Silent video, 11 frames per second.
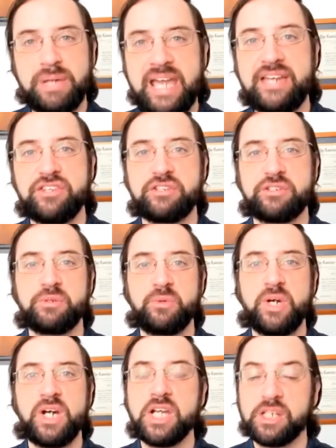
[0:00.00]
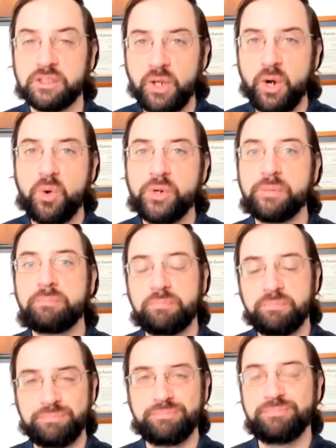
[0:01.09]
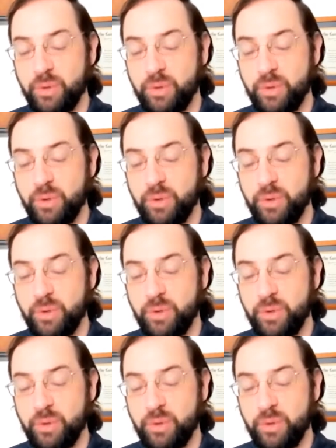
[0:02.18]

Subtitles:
there is a path to lower